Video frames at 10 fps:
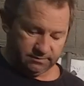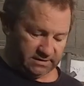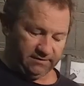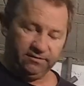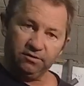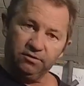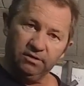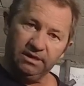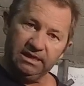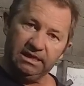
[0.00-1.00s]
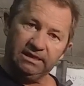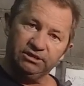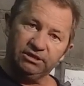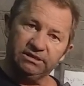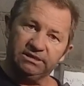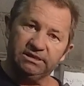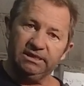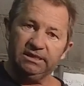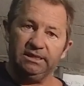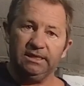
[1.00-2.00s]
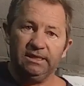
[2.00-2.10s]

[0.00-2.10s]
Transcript: Different colour here, as you can see.